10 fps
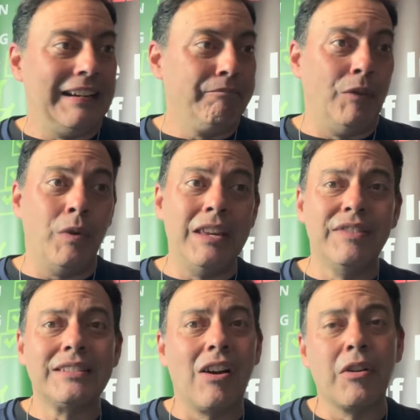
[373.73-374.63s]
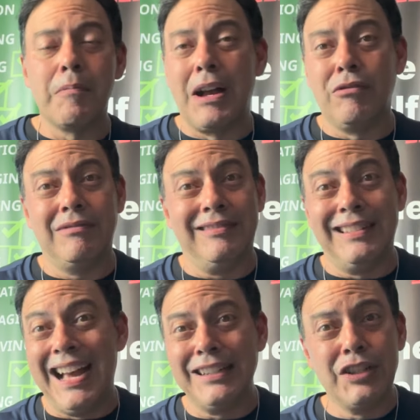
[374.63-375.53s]
we even talk about
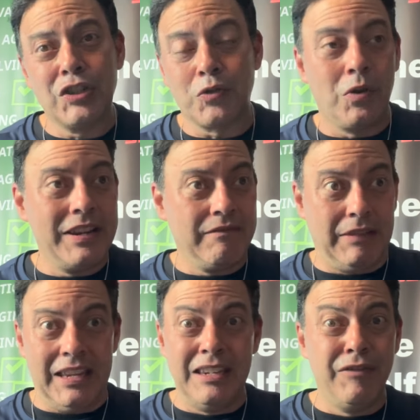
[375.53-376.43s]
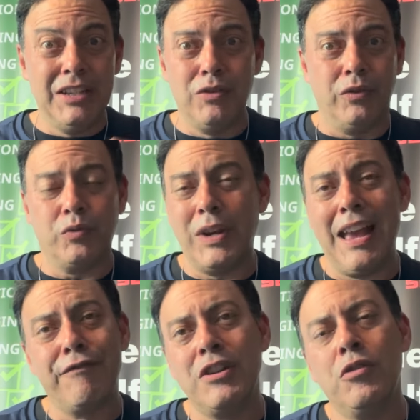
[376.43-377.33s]
not destroying individuals. We
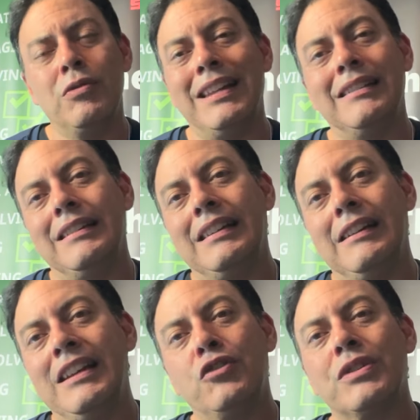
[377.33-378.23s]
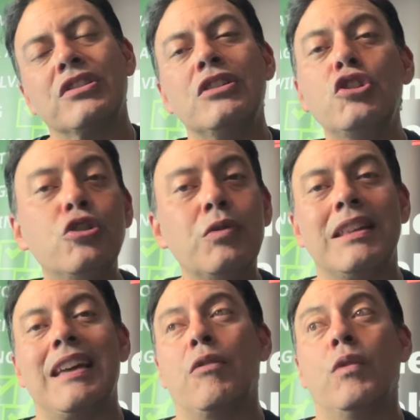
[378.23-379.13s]
have no eh, interest in doing
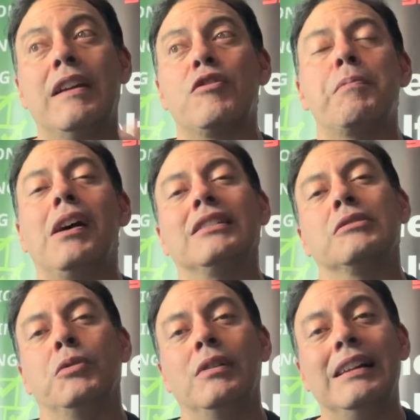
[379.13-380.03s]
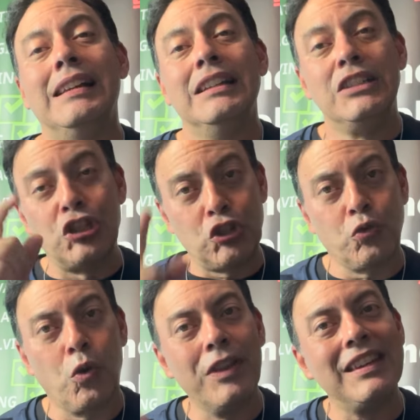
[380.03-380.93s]
that whenever possible.
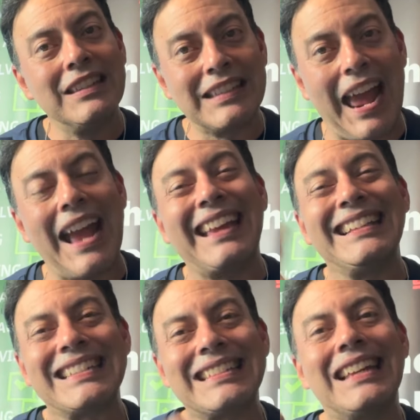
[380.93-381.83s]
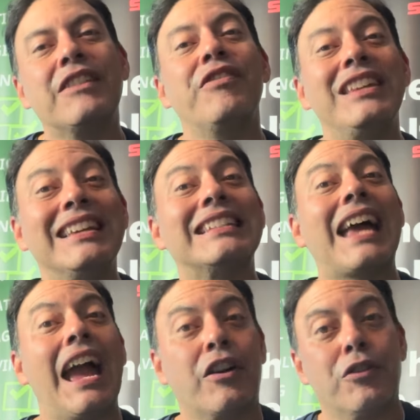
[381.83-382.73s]
Destroy the attack instead of the
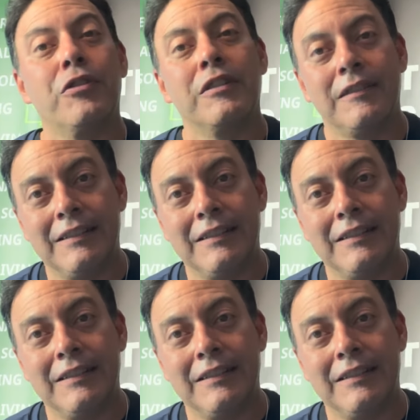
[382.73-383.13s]
attacker.